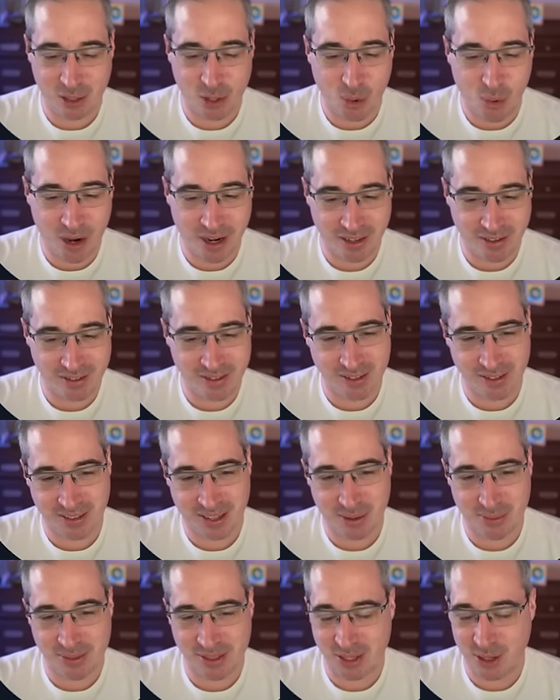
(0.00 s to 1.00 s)
a little while. So
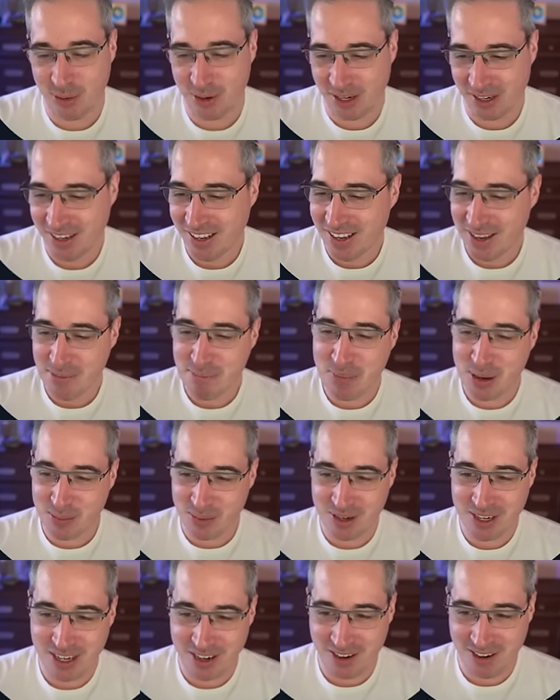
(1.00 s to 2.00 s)
that was annoying.
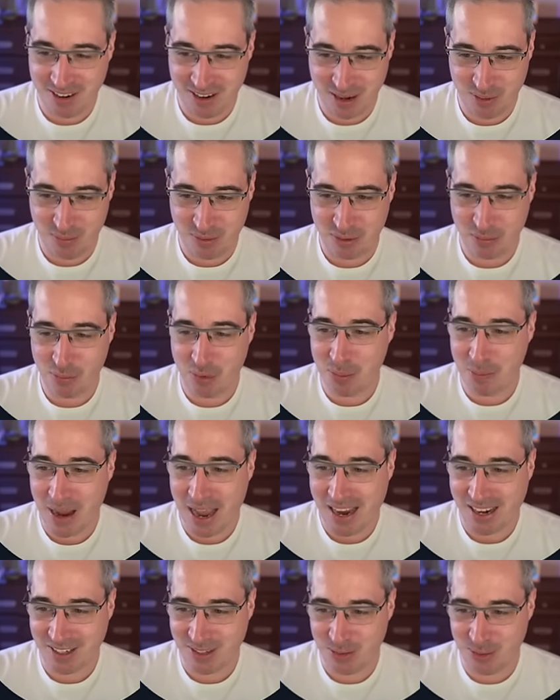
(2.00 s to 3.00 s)
But we're here and we're
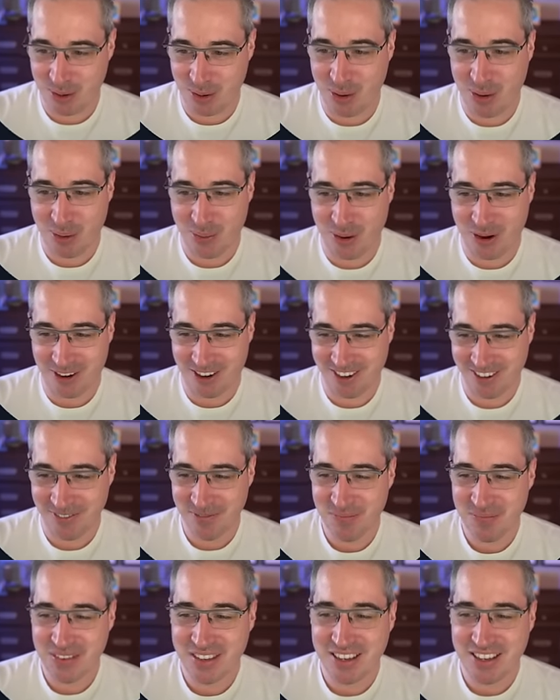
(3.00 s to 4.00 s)
back to where we were.
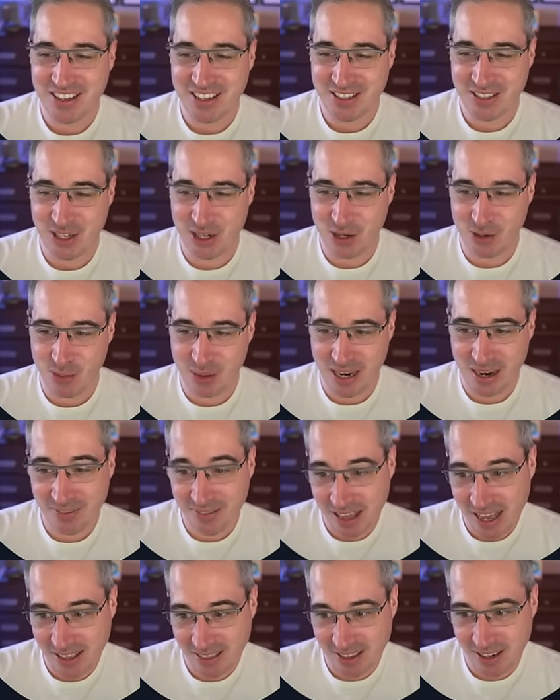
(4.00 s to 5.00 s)
So we
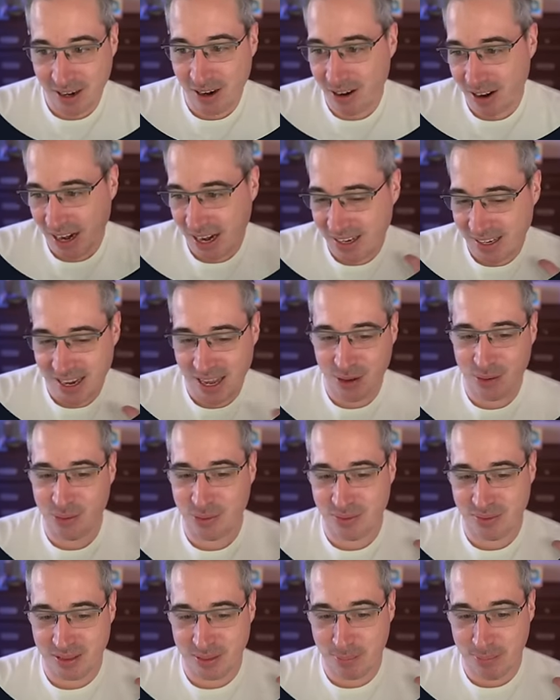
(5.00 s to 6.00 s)
have that there. And
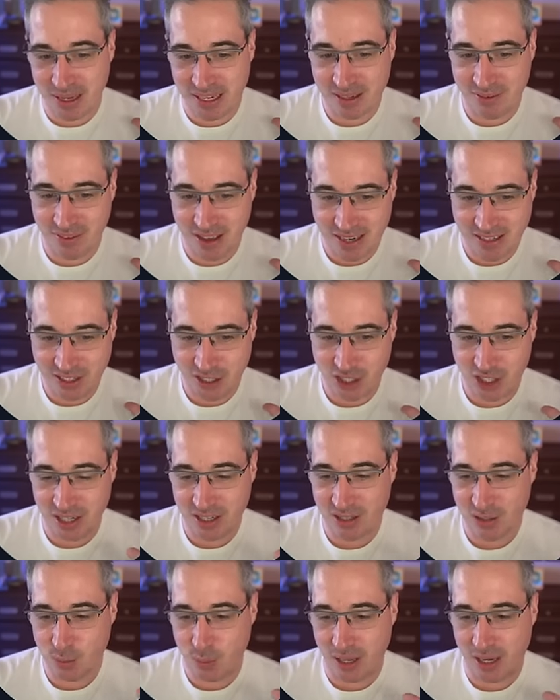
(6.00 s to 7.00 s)
now the big advantage
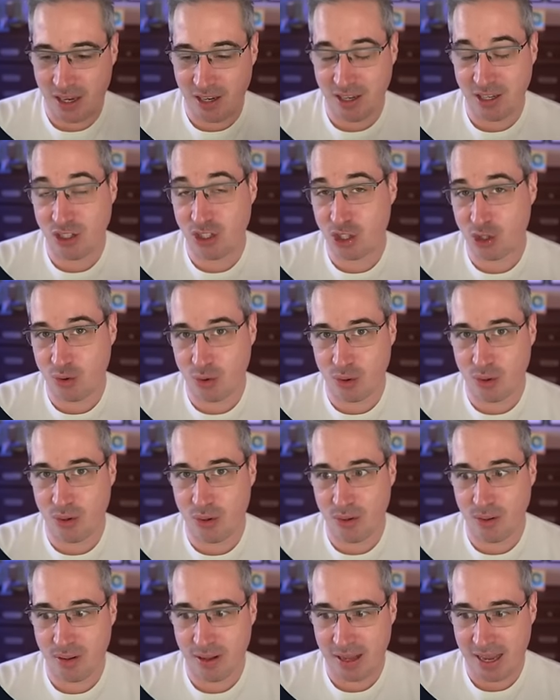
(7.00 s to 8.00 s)
is we can
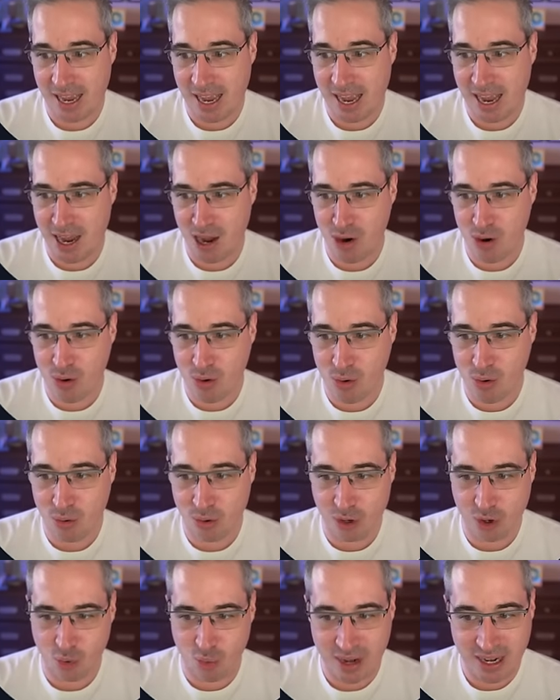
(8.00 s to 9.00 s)
control
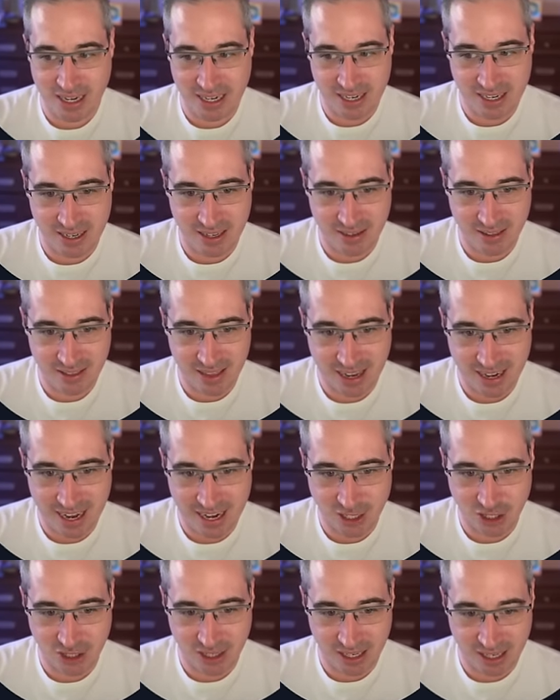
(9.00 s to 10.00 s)
how grainy that
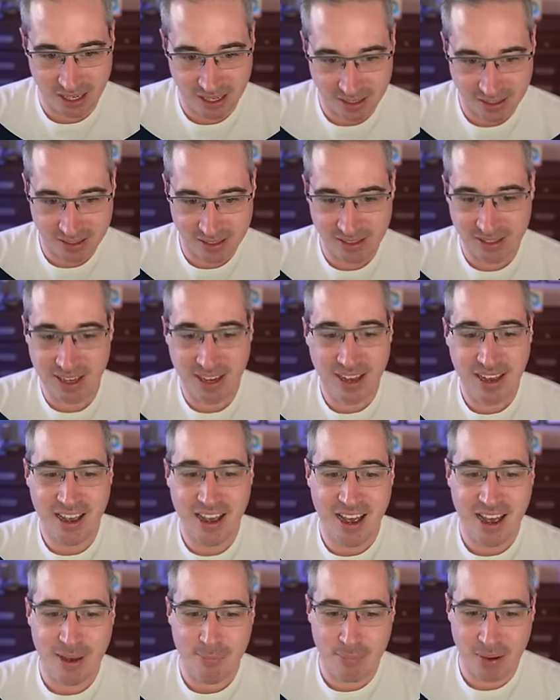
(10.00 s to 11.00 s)
actually is
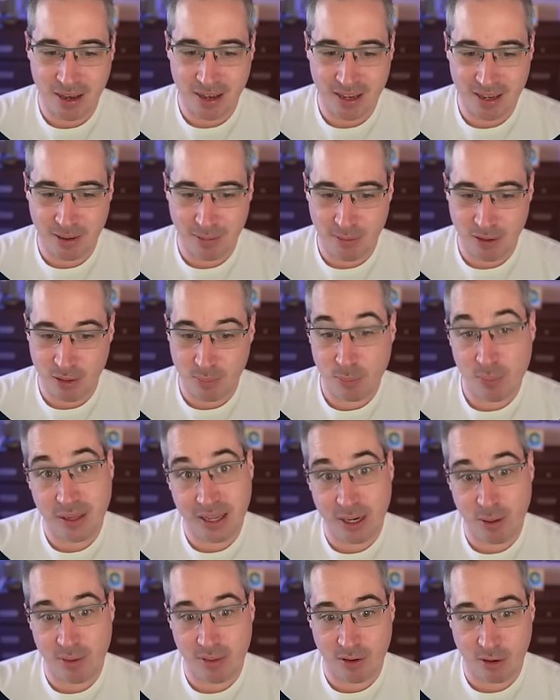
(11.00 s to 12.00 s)
by
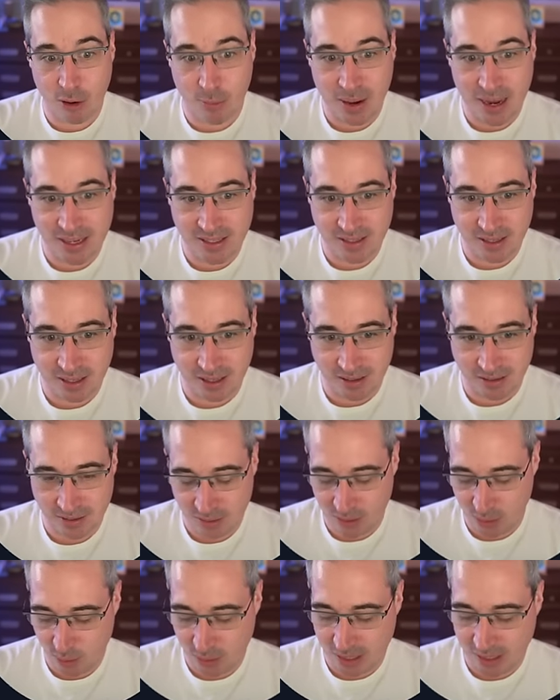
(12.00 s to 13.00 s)
playing with our
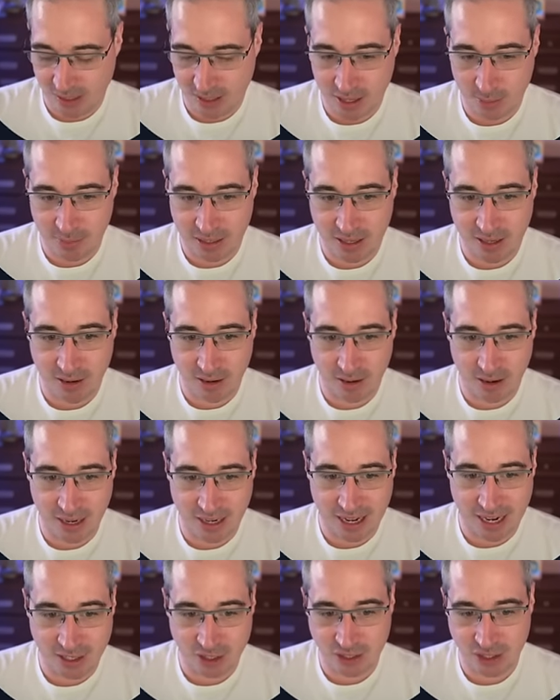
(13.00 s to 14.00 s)
opacity. So we can come here
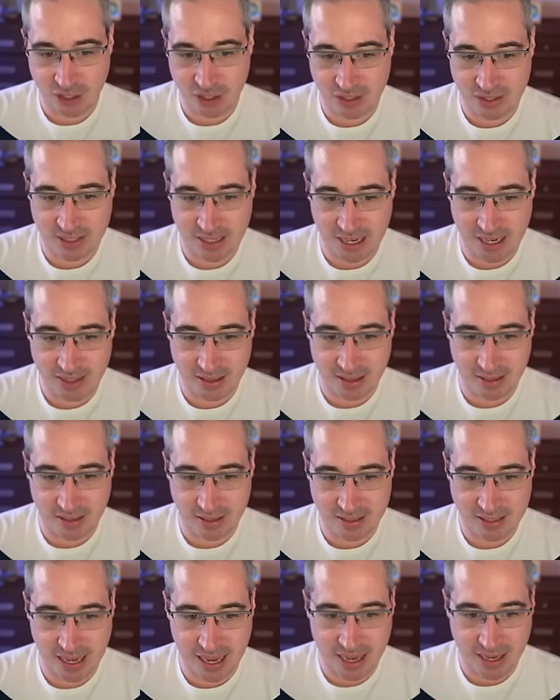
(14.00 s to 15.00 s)
and actually just say
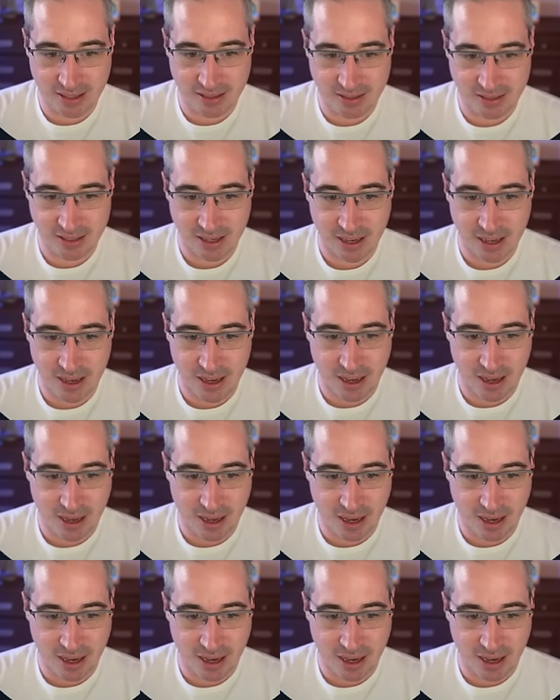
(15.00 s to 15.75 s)
that this has